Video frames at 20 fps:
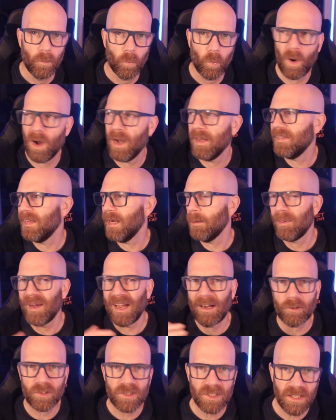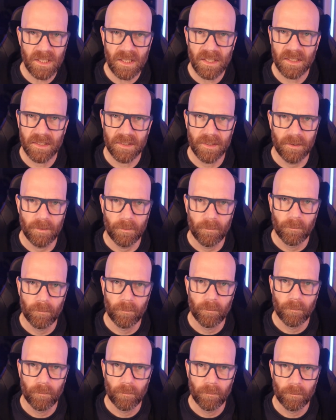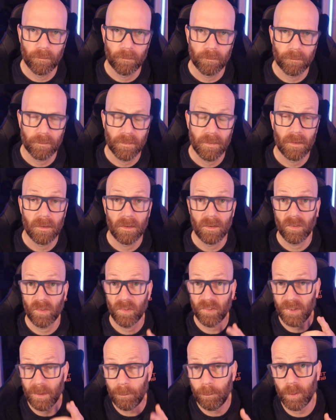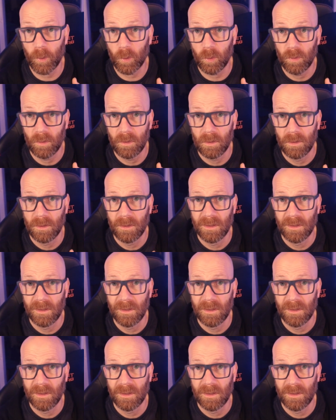Why the about turn? Simple.